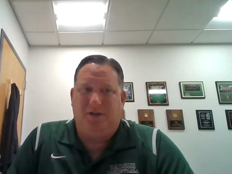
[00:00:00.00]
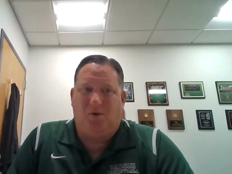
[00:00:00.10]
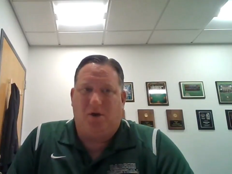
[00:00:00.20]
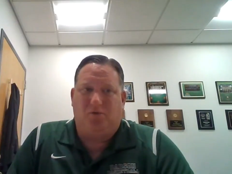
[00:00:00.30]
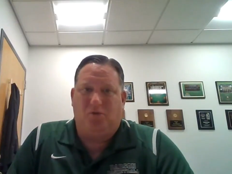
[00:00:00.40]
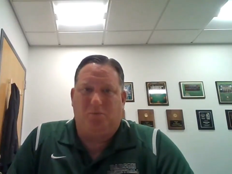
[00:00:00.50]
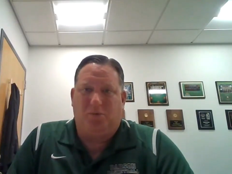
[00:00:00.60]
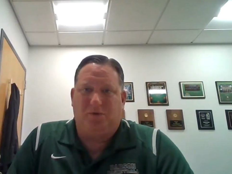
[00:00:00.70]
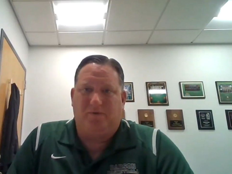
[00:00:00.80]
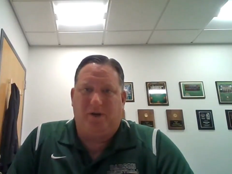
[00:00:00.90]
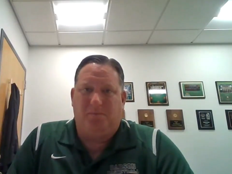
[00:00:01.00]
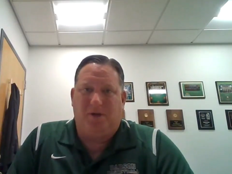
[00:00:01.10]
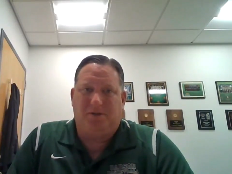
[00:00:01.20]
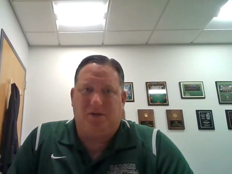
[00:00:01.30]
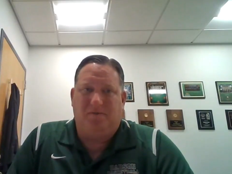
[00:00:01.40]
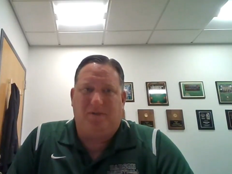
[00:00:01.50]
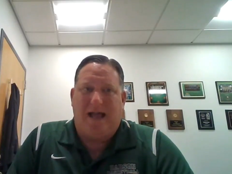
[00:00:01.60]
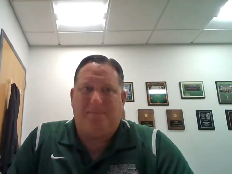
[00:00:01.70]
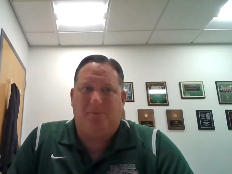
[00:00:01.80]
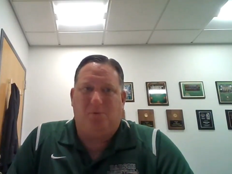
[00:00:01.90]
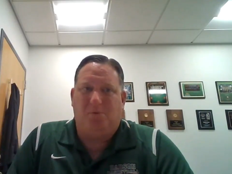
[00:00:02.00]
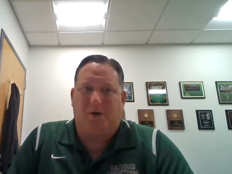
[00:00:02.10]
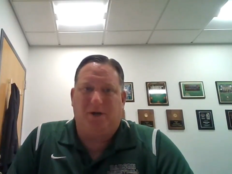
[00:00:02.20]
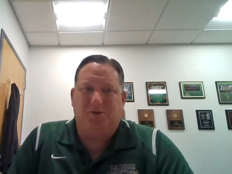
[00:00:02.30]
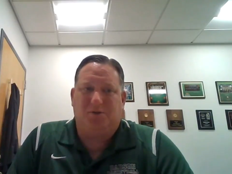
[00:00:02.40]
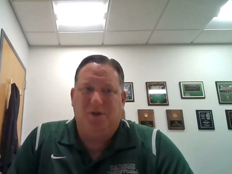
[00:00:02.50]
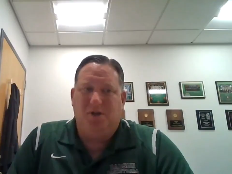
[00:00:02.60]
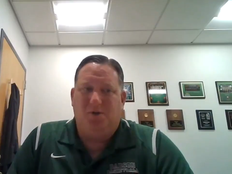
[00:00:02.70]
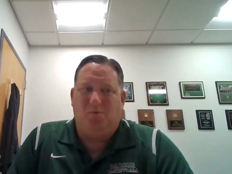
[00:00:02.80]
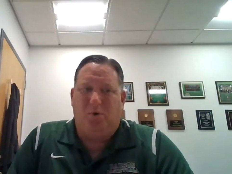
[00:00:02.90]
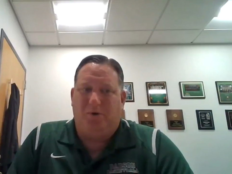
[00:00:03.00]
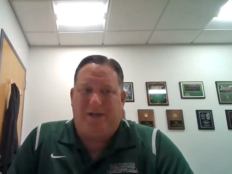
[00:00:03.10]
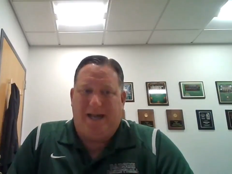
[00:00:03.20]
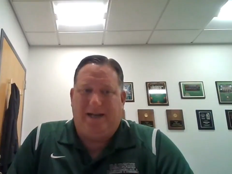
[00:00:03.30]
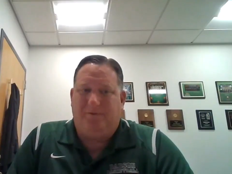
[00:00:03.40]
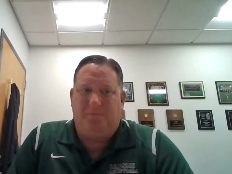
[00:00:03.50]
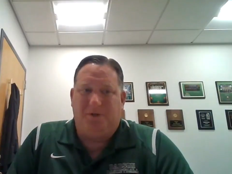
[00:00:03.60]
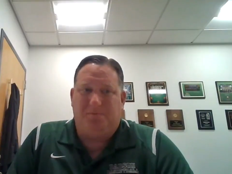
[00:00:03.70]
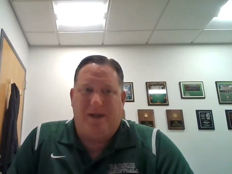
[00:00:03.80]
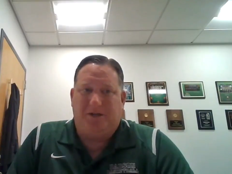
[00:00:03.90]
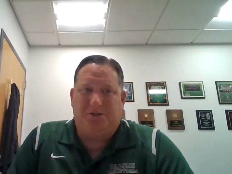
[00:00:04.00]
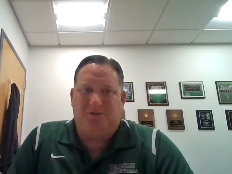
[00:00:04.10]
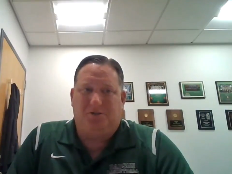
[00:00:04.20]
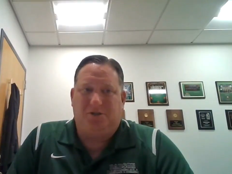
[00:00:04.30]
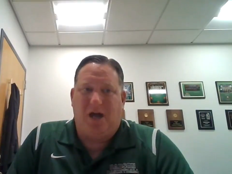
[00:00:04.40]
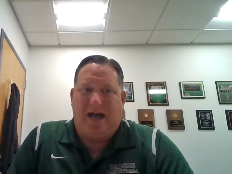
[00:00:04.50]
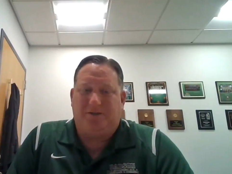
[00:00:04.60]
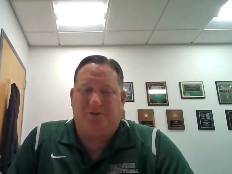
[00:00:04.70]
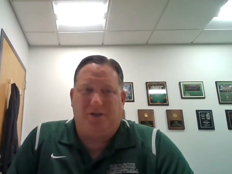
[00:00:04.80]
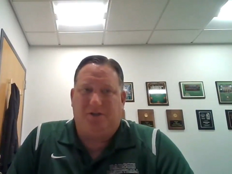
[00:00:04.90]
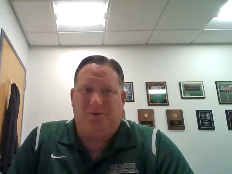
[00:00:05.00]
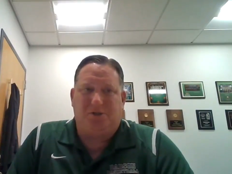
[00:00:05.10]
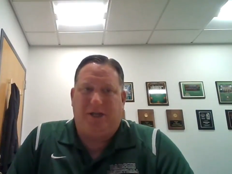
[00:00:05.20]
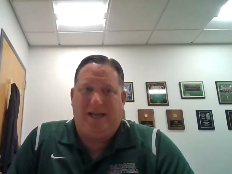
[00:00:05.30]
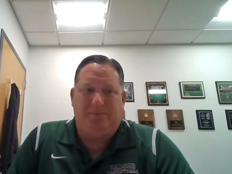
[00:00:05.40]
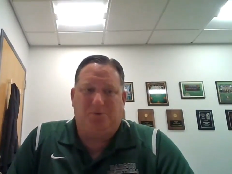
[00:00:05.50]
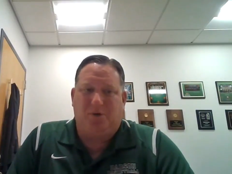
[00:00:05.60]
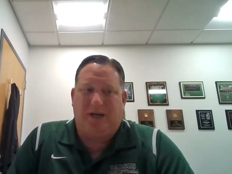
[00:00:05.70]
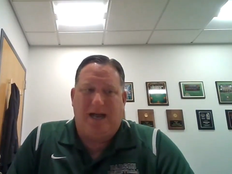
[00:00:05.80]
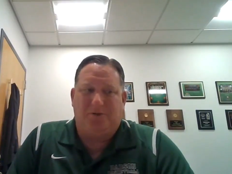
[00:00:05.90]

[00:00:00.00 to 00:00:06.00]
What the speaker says: our group was very much unflappable because we were getting everybody's best shot. So there was games where